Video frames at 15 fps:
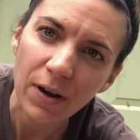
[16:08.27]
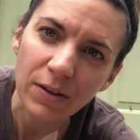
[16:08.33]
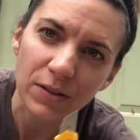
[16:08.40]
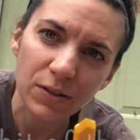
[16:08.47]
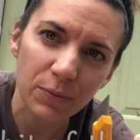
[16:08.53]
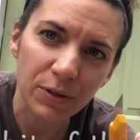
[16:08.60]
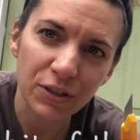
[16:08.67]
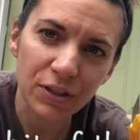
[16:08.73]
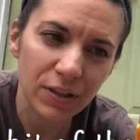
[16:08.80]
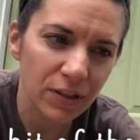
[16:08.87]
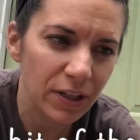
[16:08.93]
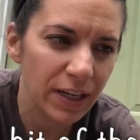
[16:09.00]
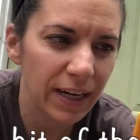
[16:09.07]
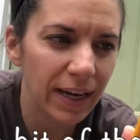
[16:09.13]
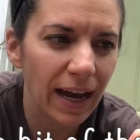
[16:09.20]
So we're just
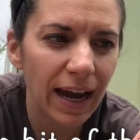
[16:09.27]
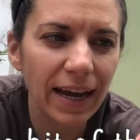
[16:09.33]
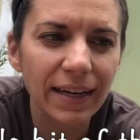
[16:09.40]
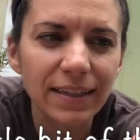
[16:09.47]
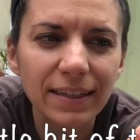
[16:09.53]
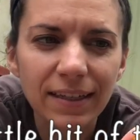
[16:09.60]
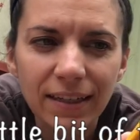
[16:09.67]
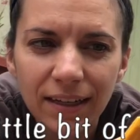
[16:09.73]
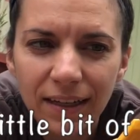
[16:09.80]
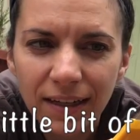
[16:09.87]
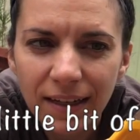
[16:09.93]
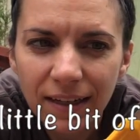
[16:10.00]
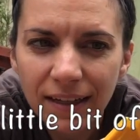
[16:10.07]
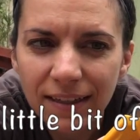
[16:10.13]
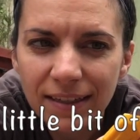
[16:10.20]
gonna
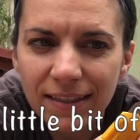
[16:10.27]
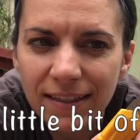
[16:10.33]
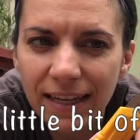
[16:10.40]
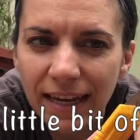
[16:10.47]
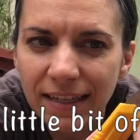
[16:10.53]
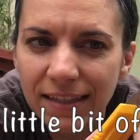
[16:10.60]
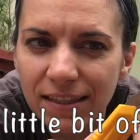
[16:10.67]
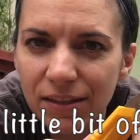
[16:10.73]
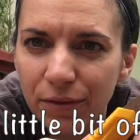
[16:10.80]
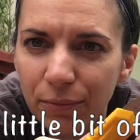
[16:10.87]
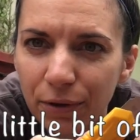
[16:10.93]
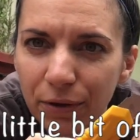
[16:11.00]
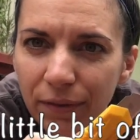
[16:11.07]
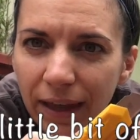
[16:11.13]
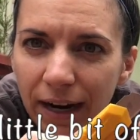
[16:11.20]
slice
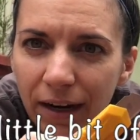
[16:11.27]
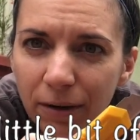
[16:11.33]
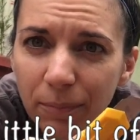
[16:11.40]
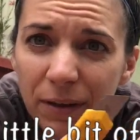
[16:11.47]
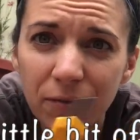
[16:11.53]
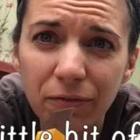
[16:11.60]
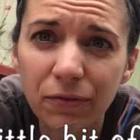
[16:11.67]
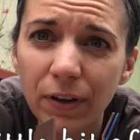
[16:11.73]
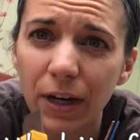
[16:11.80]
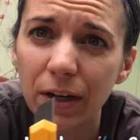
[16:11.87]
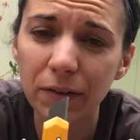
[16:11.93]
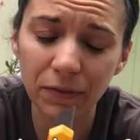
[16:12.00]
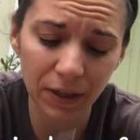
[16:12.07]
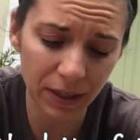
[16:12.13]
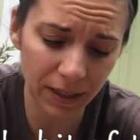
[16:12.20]
through there. Be very,
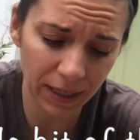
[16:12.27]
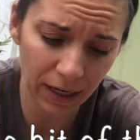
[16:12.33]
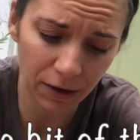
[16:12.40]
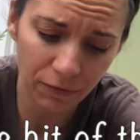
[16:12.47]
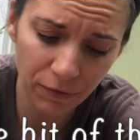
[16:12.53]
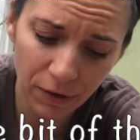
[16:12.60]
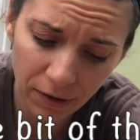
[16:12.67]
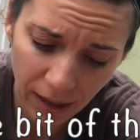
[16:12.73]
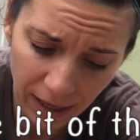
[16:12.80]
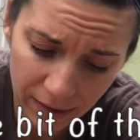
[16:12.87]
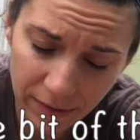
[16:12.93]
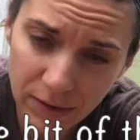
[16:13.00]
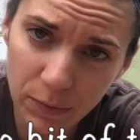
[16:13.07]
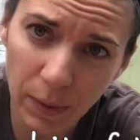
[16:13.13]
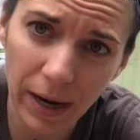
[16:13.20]
very careful.
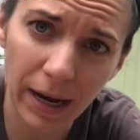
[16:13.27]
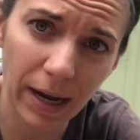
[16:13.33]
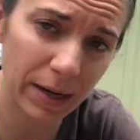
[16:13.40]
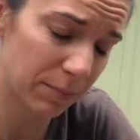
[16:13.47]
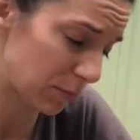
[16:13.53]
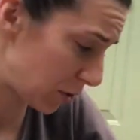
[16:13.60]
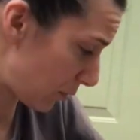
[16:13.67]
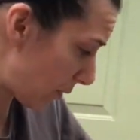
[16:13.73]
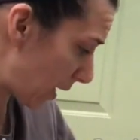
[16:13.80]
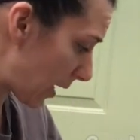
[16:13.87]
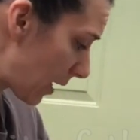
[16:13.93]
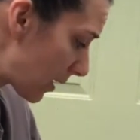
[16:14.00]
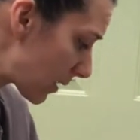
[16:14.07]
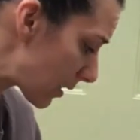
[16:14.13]
That's why I'm doing it